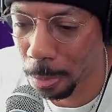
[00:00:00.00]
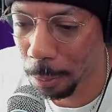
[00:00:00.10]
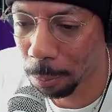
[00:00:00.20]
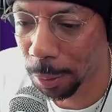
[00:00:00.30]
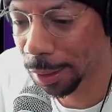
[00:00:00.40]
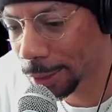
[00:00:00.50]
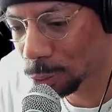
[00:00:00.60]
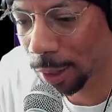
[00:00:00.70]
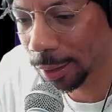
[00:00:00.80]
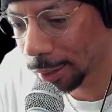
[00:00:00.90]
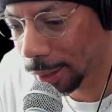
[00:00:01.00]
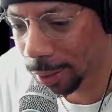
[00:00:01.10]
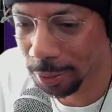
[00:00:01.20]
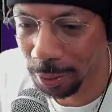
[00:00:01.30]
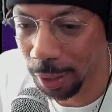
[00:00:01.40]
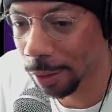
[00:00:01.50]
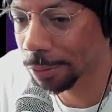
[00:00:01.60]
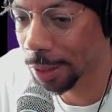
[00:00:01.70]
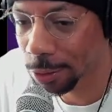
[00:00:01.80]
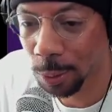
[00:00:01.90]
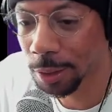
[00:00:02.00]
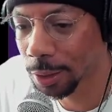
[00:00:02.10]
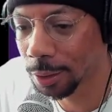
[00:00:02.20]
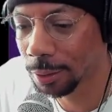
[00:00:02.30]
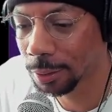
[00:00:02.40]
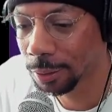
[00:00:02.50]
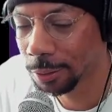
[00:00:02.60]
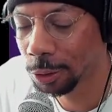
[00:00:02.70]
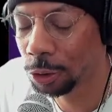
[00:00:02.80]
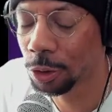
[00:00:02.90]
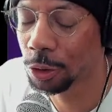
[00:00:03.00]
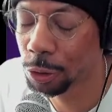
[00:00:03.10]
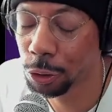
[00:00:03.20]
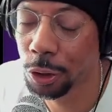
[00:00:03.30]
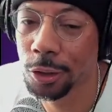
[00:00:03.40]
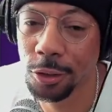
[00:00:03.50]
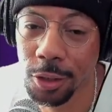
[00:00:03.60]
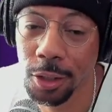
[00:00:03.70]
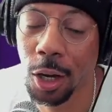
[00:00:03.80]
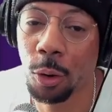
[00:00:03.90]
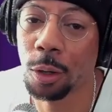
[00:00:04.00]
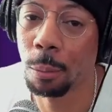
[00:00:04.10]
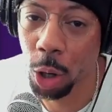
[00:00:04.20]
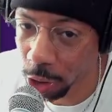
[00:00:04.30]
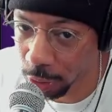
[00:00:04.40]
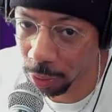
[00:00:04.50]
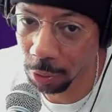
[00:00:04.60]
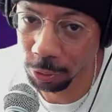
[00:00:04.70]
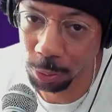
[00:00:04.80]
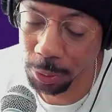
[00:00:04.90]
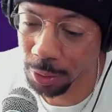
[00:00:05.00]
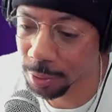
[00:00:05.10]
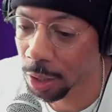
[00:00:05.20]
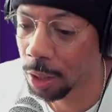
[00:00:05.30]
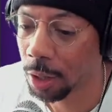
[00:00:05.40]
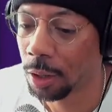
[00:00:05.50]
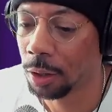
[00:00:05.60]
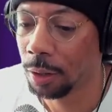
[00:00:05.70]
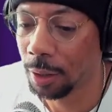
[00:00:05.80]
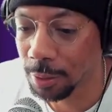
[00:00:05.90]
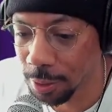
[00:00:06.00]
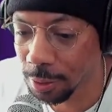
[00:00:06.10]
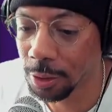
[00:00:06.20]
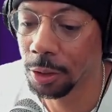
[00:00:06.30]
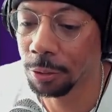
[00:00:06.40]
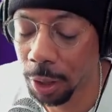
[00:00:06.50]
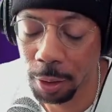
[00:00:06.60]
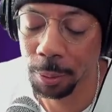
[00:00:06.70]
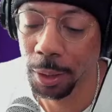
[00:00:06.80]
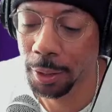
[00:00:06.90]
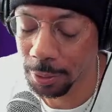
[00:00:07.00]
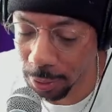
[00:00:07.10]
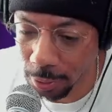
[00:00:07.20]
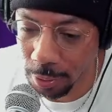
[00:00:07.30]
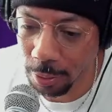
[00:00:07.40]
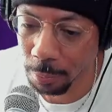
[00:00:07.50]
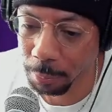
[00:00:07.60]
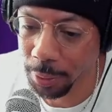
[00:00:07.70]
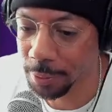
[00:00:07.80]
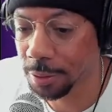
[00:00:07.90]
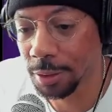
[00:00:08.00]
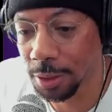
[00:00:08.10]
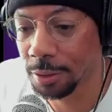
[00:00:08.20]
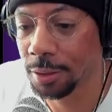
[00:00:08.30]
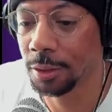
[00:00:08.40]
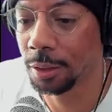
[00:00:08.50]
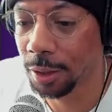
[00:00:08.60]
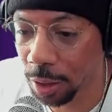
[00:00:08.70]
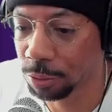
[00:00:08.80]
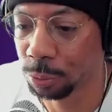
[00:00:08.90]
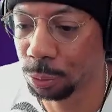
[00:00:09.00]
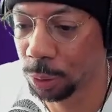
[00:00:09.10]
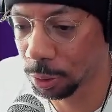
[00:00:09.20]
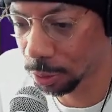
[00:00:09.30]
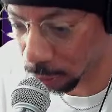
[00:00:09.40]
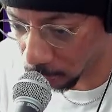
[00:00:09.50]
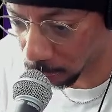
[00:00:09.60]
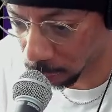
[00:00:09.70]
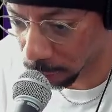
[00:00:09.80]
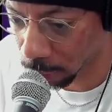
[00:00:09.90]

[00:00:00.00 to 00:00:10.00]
But that's why they like that's why you're starting to see it now on a marketing level, because it's easy to develop an idea because it's easy to dev with Solana.